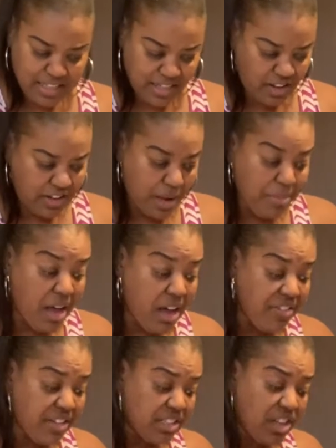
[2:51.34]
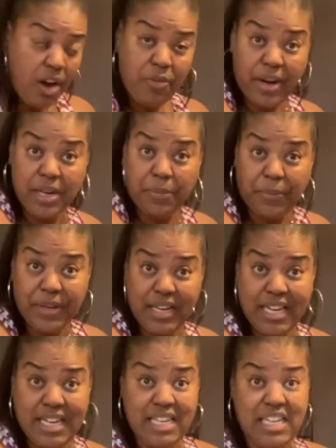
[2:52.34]
Okay, my oven is already
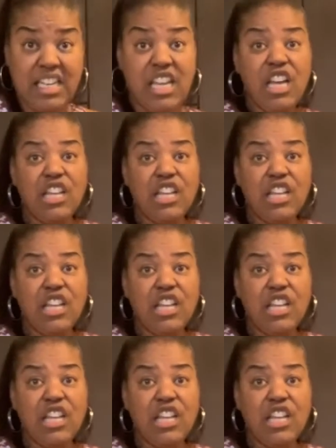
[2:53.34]
preheated,